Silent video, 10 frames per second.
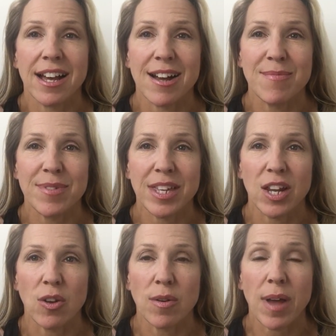
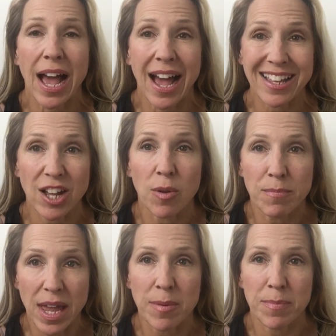you know, adult
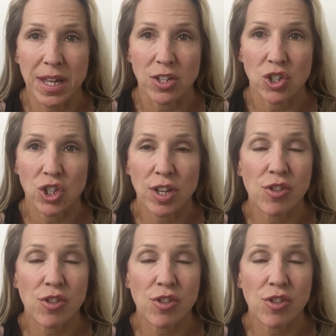men binge.